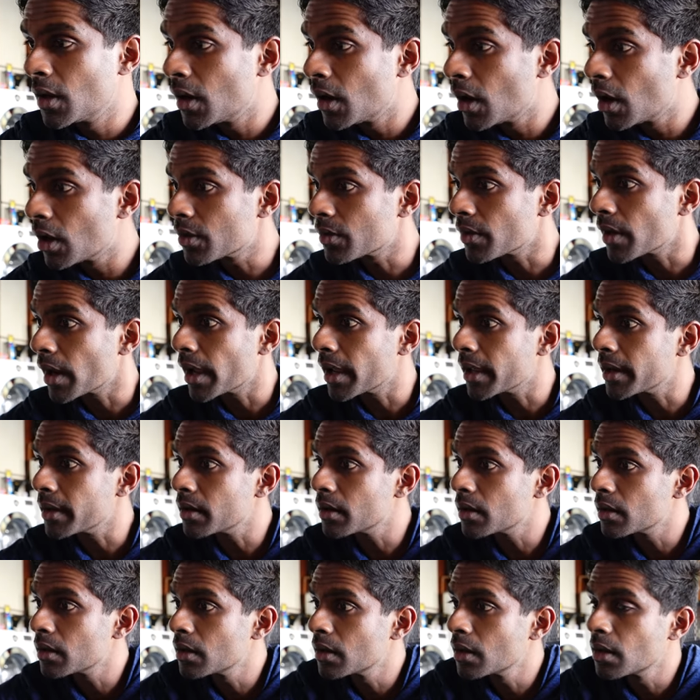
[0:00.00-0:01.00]
Alright,
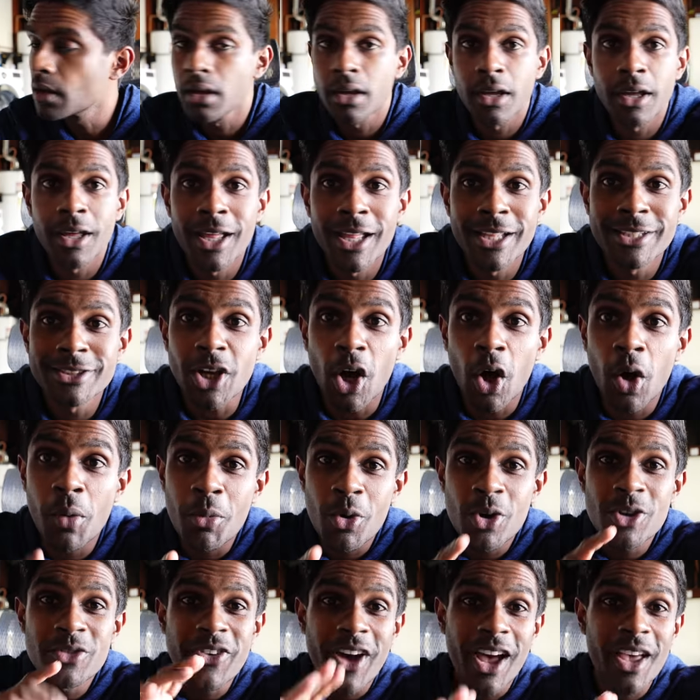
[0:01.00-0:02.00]
it's
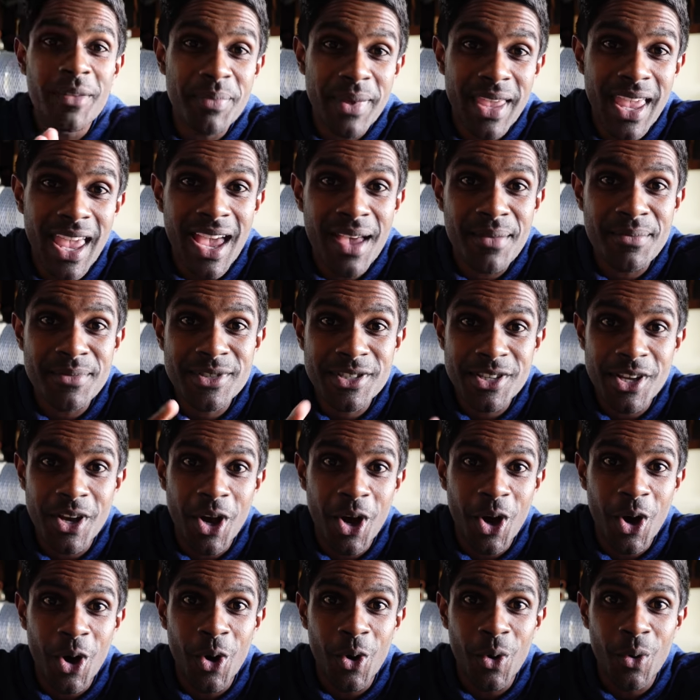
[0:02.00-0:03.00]
almost 5 PM,
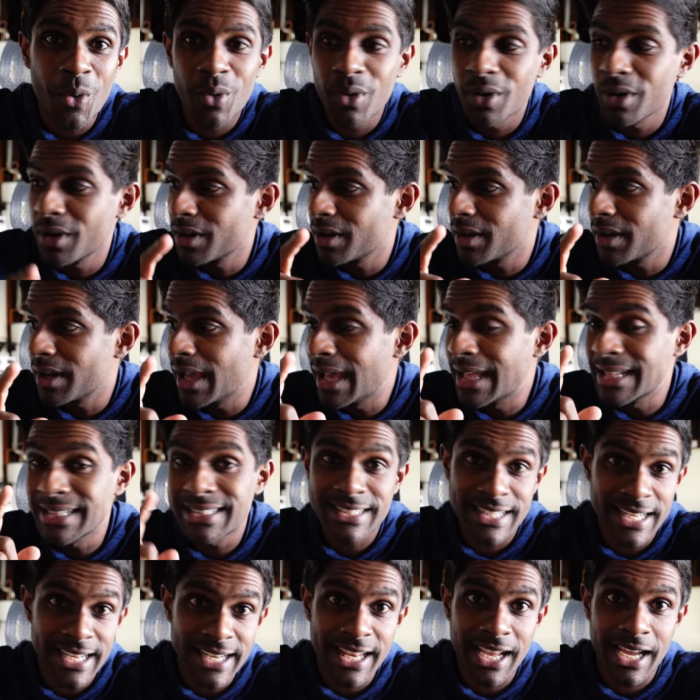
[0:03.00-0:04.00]
so it's
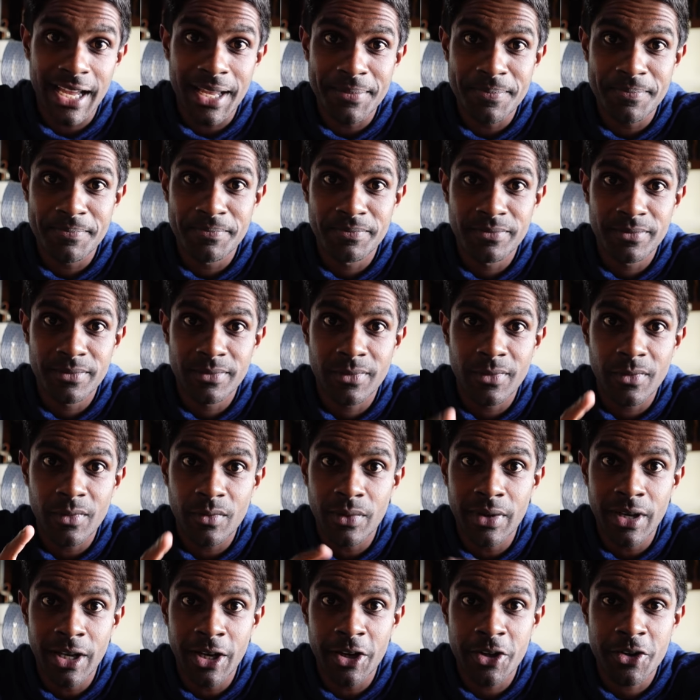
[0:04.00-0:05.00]
tea time.
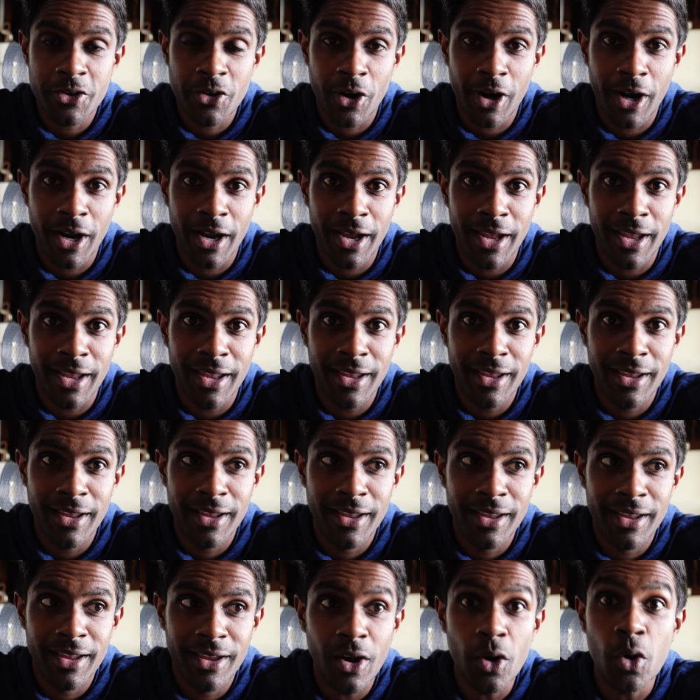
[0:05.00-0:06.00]
We need to try,
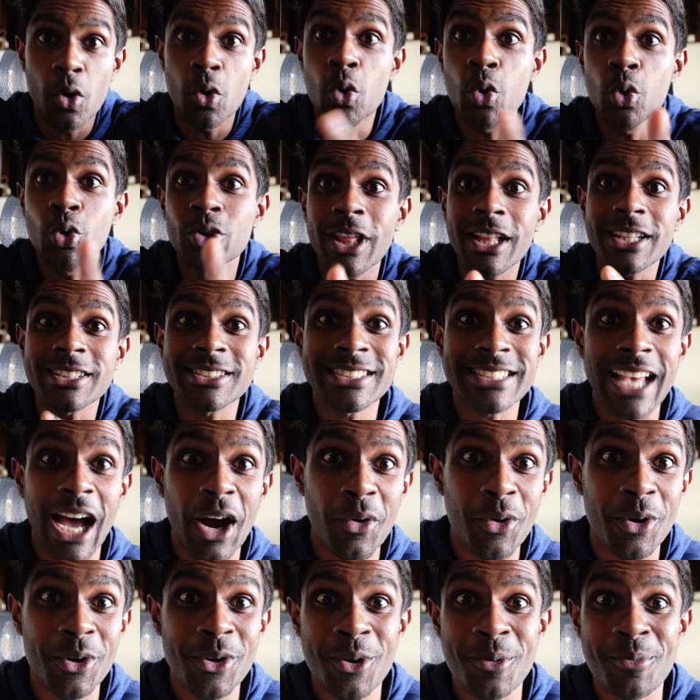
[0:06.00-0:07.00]
ooh, that
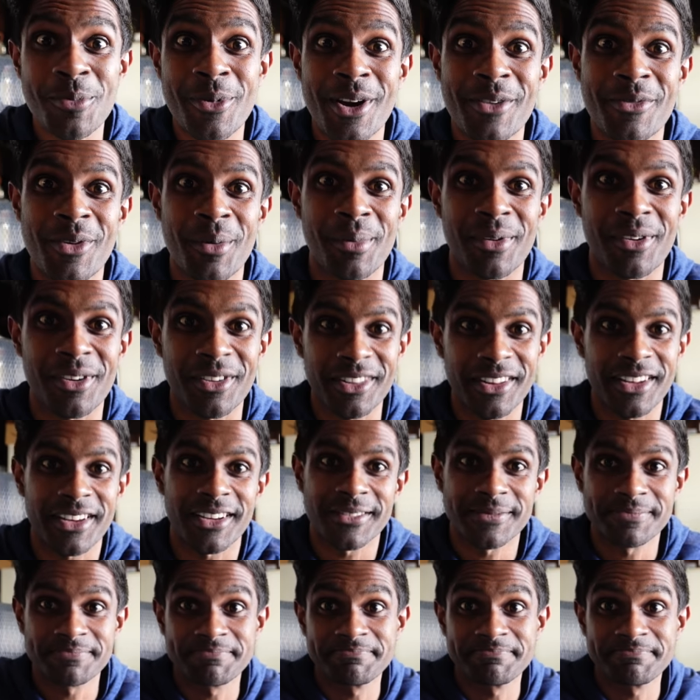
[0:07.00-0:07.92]
sourdough bread from earlier.